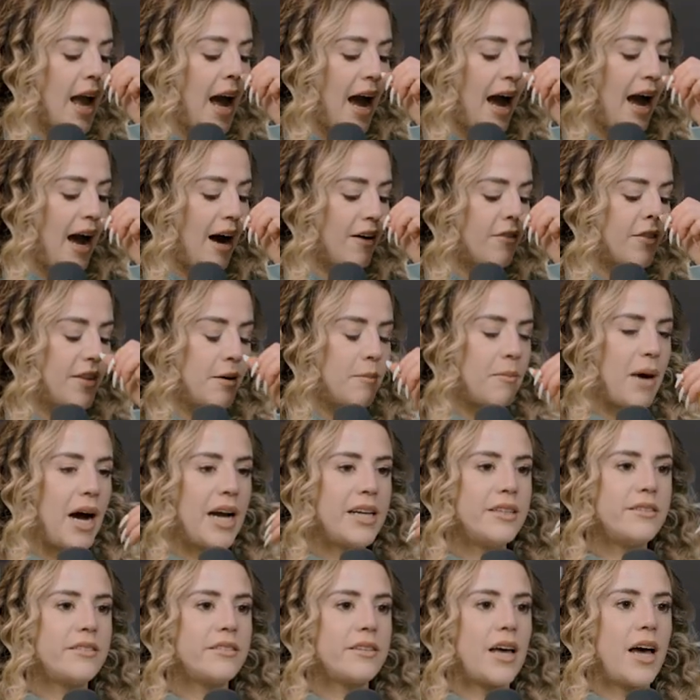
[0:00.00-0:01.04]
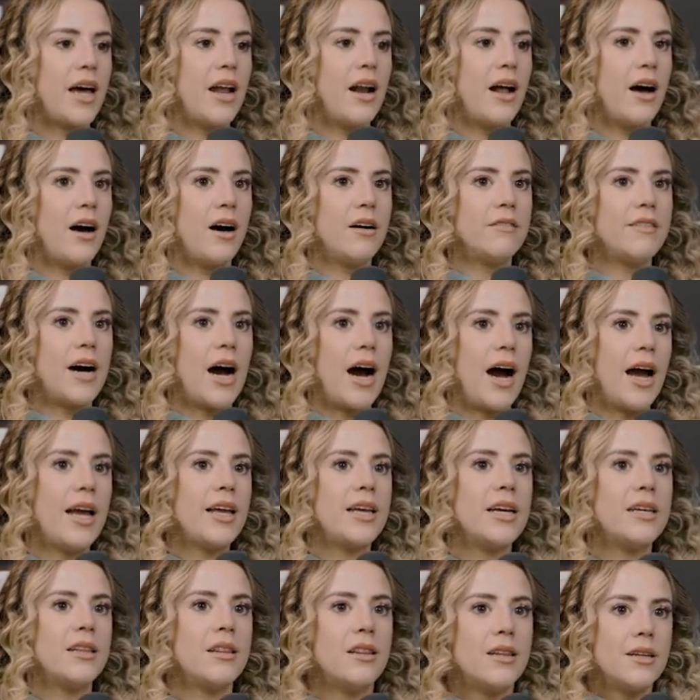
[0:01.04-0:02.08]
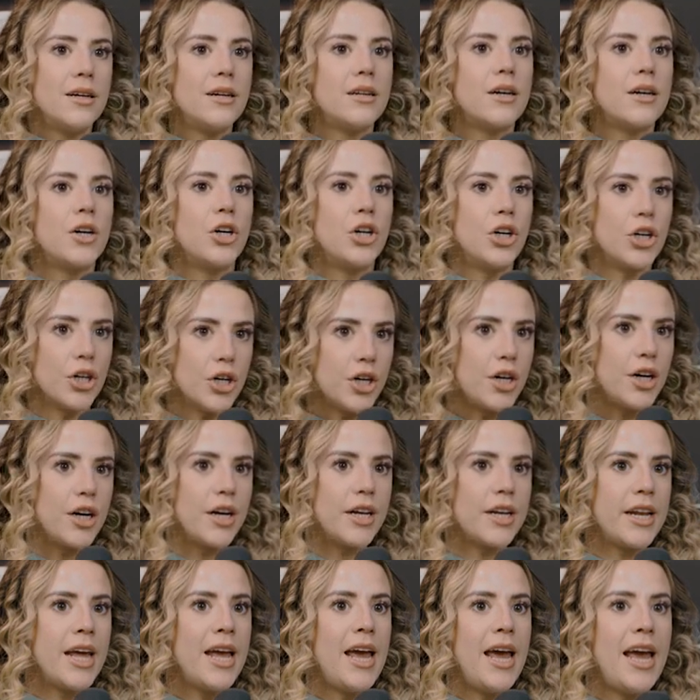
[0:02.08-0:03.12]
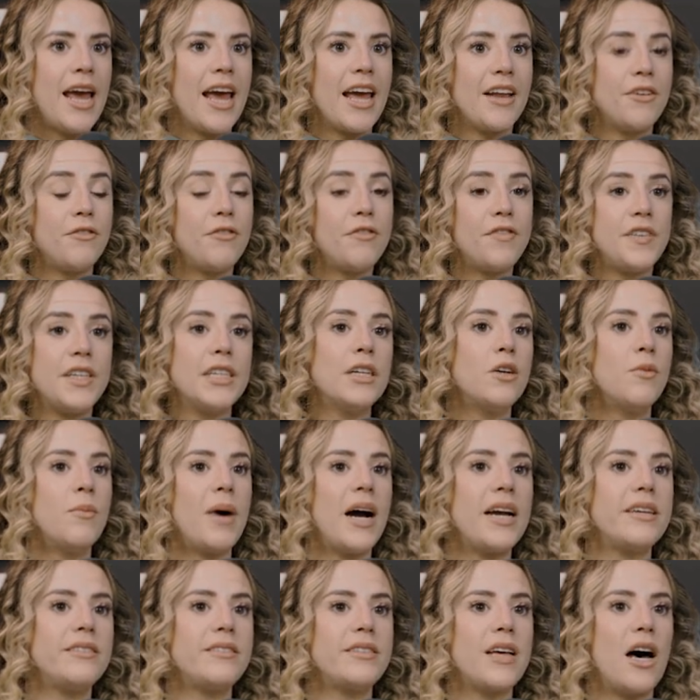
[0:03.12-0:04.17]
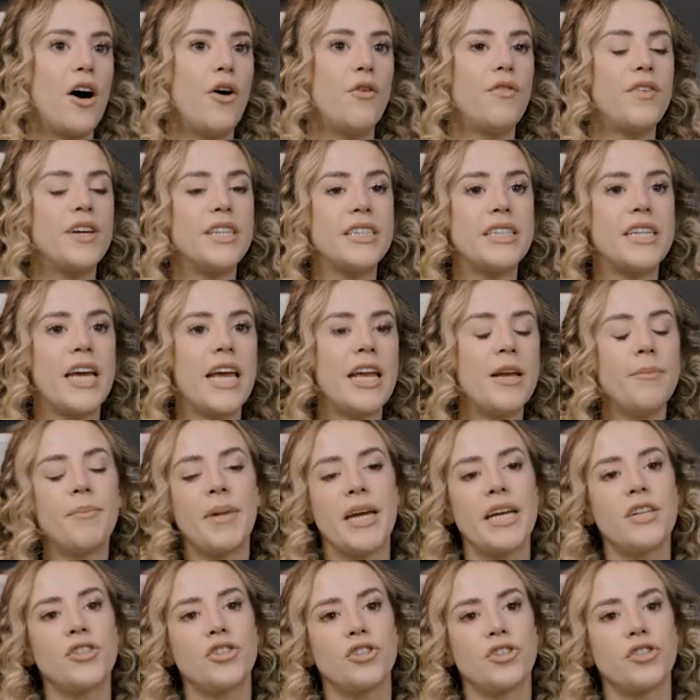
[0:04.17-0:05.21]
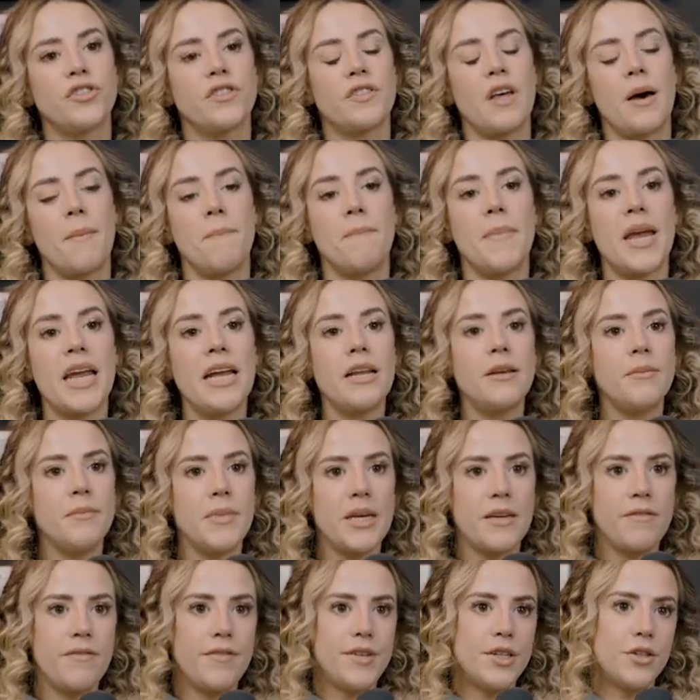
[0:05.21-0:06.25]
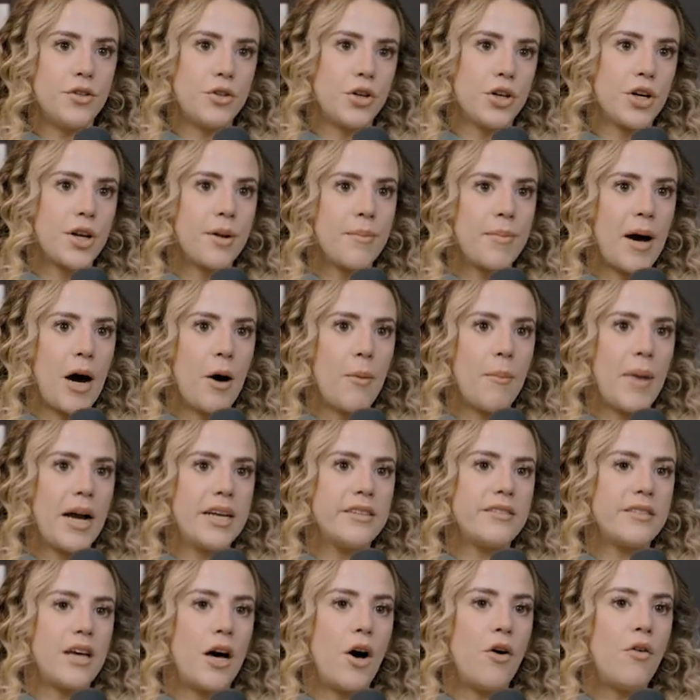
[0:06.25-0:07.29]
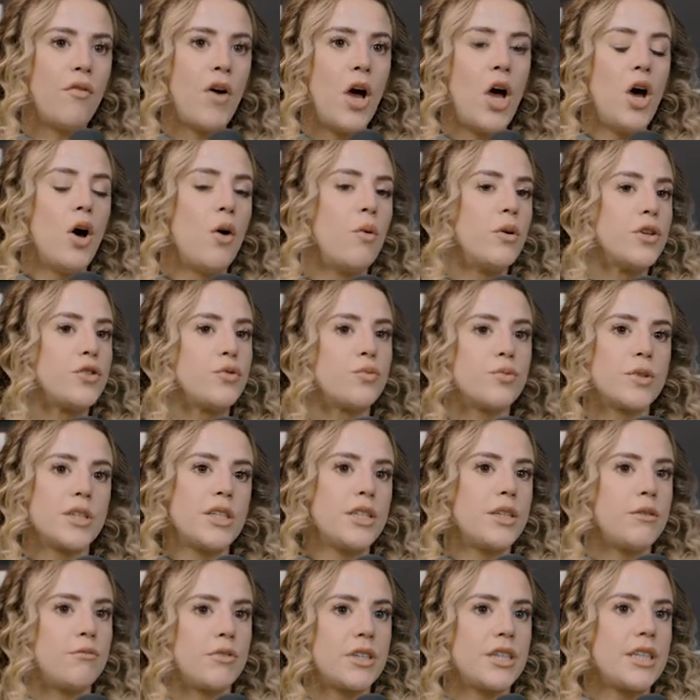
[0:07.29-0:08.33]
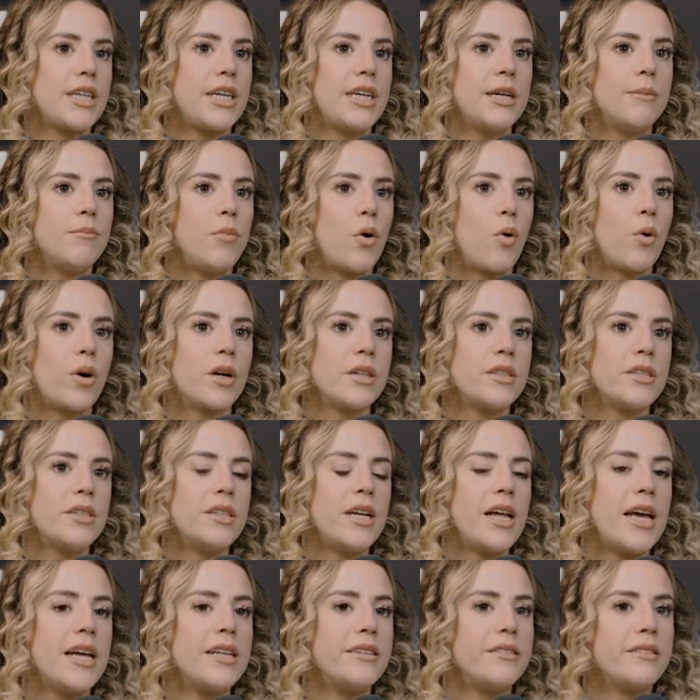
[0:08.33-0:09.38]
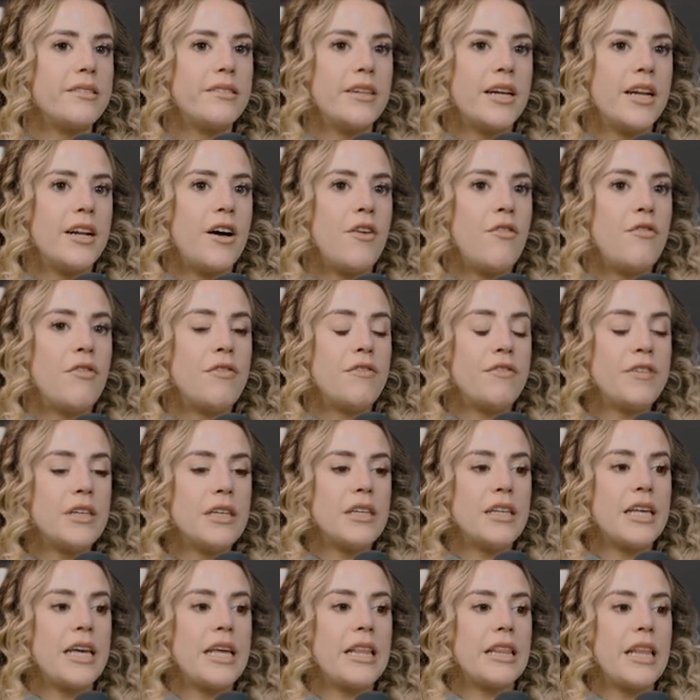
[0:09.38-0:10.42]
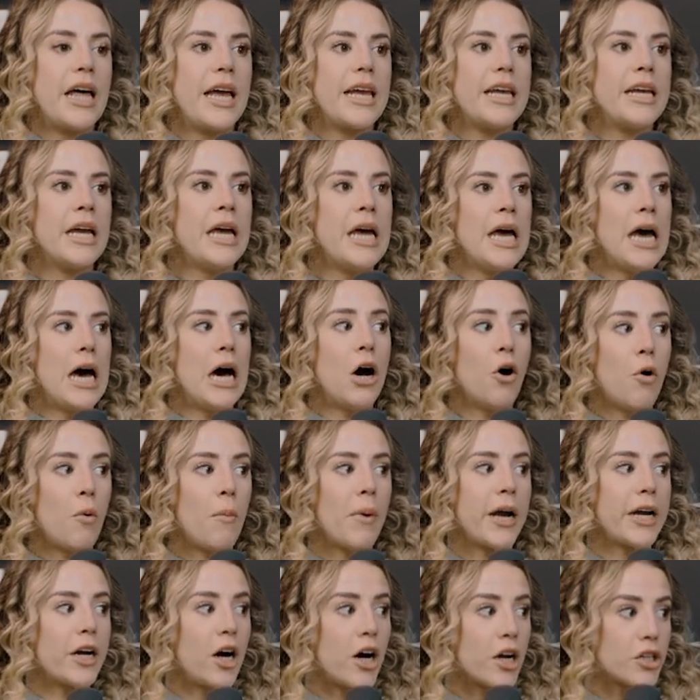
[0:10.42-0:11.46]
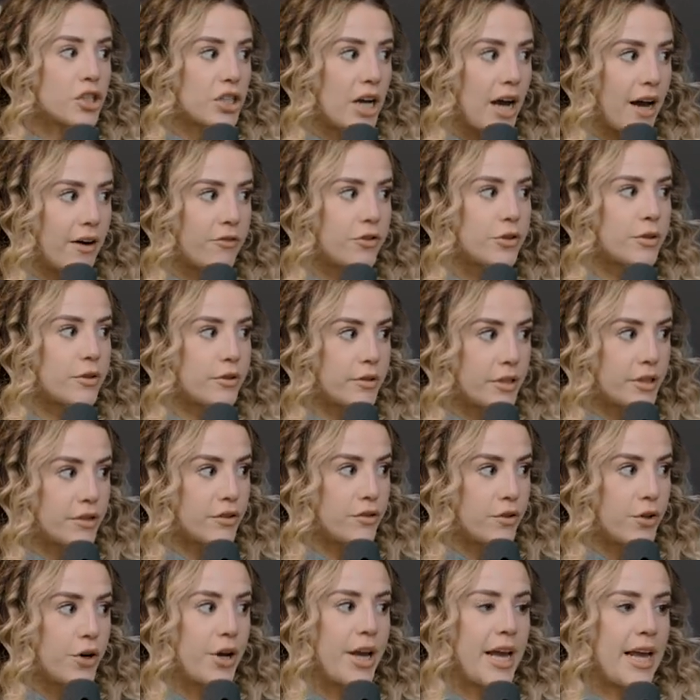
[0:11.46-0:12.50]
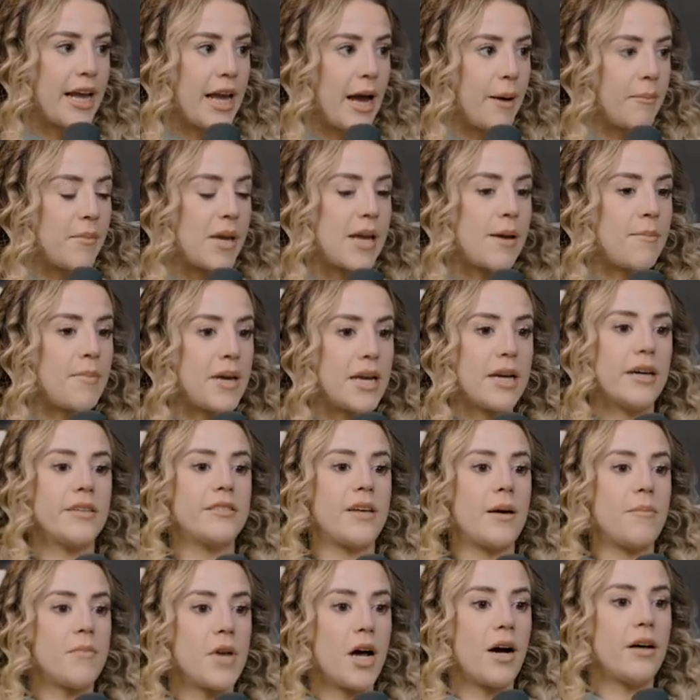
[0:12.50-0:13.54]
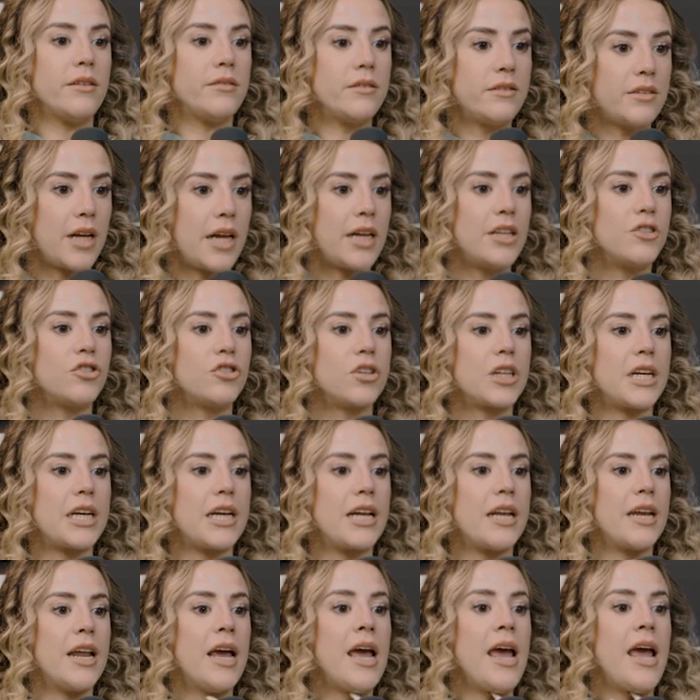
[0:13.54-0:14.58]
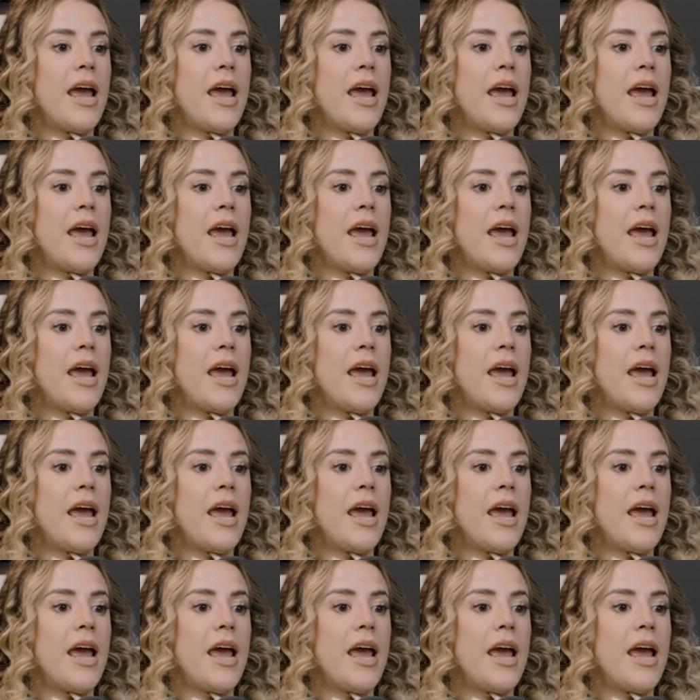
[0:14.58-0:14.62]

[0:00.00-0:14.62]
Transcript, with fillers: have the mindset of I can look good and feel myself and take pictures that made me feel good about myself was really, really important, instead of feeling like, oh my gosh, everyone is looking at me because I'm not stage lean